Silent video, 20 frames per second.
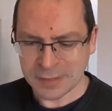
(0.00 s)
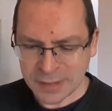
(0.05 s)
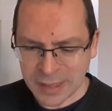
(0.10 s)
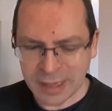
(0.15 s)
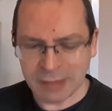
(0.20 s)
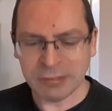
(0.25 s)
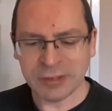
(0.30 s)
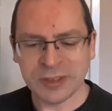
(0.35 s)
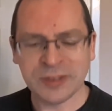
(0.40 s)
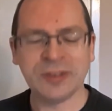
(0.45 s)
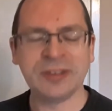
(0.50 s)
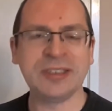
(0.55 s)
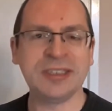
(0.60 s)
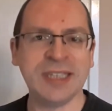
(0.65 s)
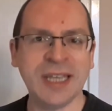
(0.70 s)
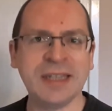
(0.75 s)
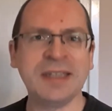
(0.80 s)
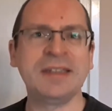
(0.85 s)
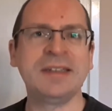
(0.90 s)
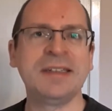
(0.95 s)
There is the
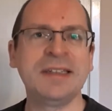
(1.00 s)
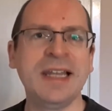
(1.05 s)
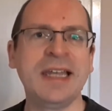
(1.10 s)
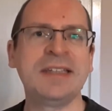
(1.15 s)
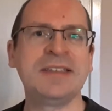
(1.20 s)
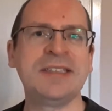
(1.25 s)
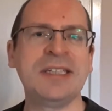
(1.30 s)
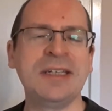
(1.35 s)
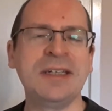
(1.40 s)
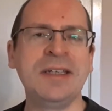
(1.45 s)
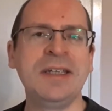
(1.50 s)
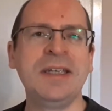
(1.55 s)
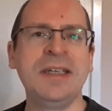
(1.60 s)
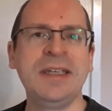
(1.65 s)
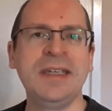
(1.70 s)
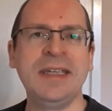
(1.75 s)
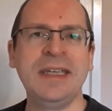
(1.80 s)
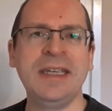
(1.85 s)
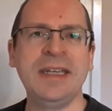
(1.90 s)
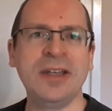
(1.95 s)
second letter
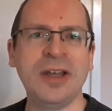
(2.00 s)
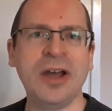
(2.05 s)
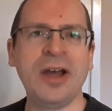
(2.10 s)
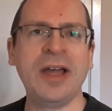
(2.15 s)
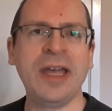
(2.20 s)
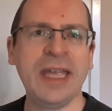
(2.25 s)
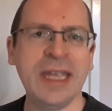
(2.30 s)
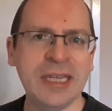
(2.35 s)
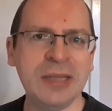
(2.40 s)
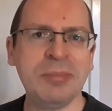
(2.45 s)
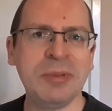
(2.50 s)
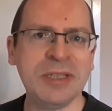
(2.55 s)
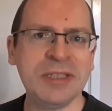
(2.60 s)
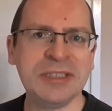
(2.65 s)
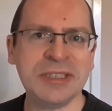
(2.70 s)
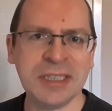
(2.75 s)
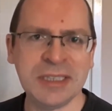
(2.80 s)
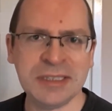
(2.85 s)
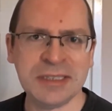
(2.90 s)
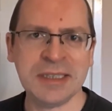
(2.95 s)
in our
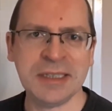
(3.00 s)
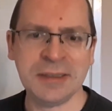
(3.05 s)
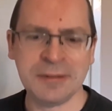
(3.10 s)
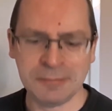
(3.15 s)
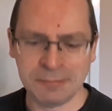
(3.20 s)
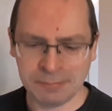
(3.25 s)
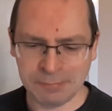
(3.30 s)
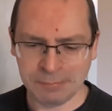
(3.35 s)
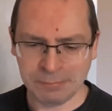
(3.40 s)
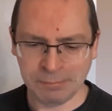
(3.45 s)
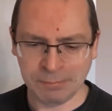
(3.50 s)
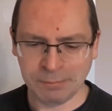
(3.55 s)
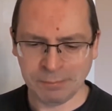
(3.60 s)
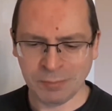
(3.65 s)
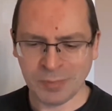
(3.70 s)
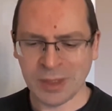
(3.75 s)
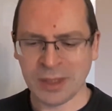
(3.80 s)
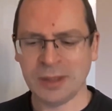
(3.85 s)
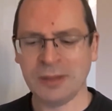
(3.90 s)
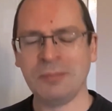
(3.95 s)
ABCD.
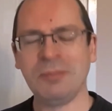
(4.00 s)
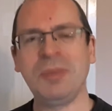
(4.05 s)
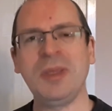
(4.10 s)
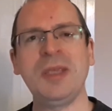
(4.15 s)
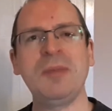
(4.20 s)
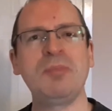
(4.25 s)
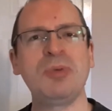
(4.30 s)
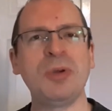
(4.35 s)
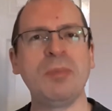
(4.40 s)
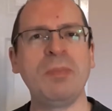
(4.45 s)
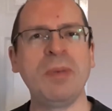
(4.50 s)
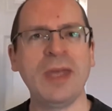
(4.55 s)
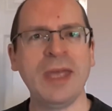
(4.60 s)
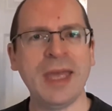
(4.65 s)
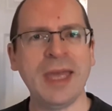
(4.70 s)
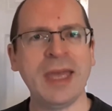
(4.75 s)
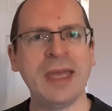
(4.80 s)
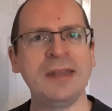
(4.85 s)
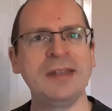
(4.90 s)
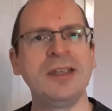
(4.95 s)
Be
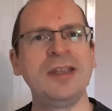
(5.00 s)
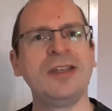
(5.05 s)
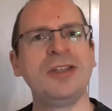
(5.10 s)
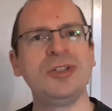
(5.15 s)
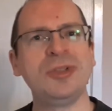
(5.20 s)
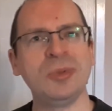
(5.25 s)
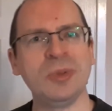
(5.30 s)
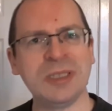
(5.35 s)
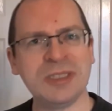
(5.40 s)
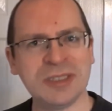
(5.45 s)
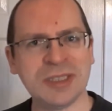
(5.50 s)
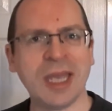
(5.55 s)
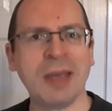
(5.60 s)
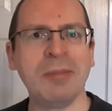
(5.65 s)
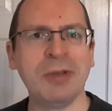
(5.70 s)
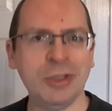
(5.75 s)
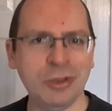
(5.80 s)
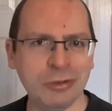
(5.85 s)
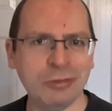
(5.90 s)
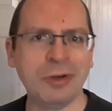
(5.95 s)
prepared to
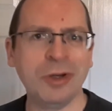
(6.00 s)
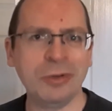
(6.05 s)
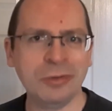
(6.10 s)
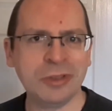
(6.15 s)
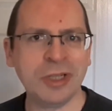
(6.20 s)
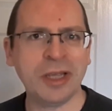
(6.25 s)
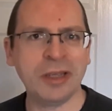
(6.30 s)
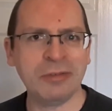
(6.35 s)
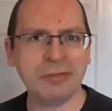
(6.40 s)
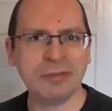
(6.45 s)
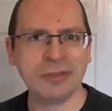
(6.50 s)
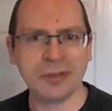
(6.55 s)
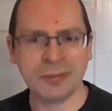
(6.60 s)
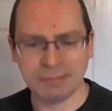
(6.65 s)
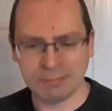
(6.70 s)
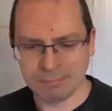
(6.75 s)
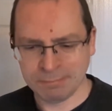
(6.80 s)
examine your own life.